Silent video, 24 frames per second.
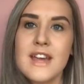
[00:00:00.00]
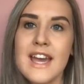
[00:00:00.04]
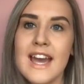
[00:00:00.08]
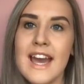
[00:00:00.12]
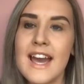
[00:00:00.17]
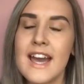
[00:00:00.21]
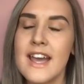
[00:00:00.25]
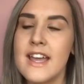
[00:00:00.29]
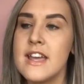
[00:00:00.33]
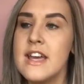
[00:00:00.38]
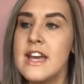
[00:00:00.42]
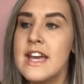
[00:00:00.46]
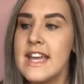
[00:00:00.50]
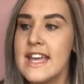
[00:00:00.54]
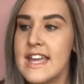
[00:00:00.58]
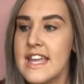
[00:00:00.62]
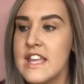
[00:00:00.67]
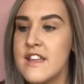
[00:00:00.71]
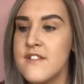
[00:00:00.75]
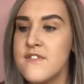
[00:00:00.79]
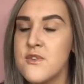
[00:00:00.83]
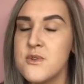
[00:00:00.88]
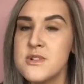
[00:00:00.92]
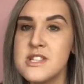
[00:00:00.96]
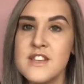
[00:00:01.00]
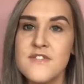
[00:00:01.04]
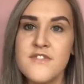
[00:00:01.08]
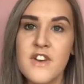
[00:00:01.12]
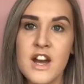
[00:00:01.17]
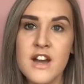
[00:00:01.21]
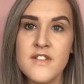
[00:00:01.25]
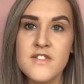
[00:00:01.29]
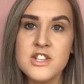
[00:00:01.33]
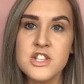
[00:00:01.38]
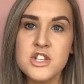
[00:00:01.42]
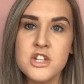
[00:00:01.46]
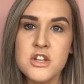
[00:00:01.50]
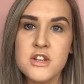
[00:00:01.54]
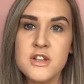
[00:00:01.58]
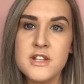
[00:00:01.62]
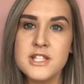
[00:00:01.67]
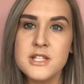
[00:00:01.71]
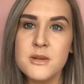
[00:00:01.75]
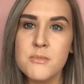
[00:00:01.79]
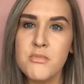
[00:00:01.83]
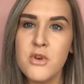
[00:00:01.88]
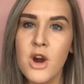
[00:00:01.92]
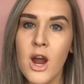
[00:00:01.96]
UK. E45 is
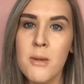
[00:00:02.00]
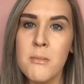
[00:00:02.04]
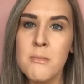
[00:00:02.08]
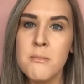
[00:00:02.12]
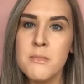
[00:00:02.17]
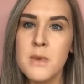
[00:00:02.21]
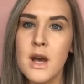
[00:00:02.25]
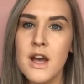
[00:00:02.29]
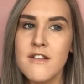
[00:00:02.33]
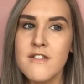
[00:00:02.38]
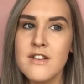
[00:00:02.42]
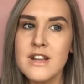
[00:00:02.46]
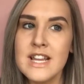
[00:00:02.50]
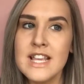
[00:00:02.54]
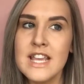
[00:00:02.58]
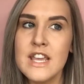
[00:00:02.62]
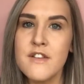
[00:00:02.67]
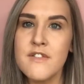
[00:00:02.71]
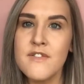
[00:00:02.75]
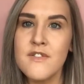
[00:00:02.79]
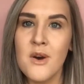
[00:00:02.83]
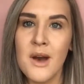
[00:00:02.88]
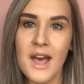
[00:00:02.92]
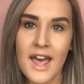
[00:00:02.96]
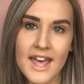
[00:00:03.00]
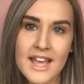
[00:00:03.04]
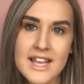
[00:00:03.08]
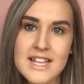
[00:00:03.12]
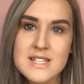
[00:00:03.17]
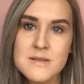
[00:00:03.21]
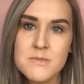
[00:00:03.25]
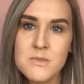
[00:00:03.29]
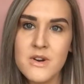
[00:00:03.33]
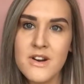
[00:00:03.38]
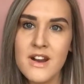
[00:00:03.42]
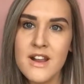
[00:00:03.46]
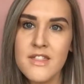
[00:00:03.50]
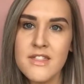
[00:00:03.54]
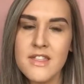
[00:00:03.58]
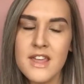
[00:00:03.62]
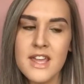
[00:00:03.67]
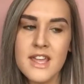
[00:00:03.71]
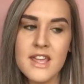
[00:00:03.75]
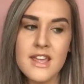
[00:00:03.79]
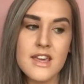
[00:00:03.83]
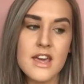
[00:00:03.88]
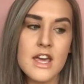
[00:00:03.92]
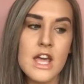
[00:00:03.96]
used primarily for eczema, I
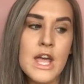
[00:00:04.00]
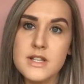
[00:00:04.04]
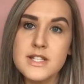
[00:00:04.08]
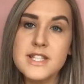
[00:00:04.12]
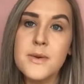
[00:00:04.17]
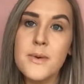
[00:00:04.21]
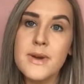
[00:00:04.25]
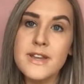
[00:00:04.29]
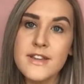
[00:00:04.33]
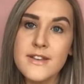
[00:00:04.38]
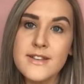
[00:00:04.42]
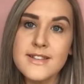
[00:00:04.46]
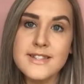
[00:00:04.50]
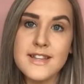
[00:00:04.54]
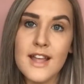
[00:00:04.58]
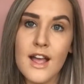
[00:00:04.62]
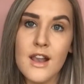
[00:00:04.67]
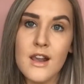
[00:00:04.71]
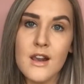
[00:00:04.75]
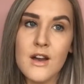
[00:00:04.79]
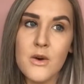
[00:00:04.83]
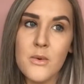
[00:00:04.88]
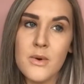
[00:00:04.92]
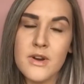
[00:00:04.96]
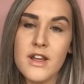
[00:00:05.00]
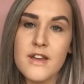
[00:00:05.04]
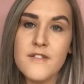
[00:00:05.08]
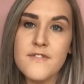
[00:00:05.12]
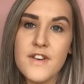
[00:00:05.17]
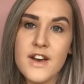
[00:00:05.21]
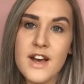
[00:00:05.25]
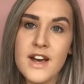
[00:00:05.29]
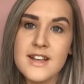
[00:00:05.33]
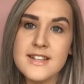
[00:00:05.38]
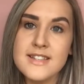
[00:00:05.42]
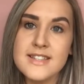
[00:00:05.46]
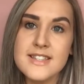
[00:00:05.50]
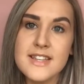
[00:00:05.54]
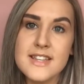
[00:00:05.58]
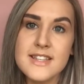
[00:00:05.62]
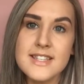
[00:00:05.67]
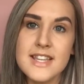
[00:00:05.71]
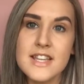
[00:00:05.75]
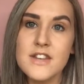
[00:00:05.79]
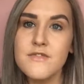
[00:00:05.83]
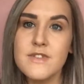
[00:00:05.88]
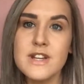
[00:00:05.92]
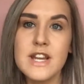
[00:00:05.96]
think. So I used it a lot when I first
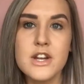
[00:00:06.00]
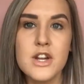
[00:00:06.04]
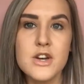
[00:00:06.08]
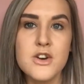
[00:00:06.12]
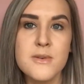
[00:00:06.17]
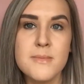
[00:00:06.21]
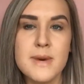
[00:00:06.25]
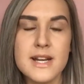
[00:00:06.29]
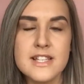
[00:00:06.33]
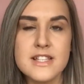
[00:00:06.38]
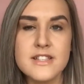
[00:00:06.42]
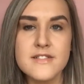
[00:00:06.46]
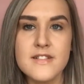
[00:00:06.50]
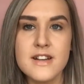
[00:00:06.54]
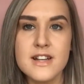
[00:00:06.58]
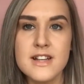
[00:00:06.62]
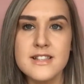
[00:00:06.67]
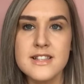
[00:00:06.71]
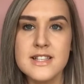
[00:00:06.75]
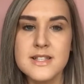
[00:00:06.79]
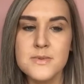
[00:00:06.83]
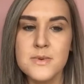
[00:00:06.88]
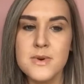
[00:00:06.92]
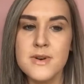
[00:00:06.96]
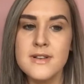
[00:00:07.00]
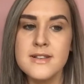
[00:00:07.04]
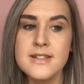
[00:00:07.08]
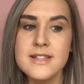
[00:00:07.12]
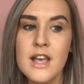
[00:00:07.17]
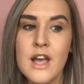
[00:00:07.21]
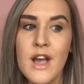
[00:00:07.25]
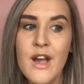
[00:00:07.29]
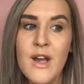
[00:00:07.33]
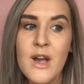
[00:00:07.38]
didn't really know what my psoriasis was.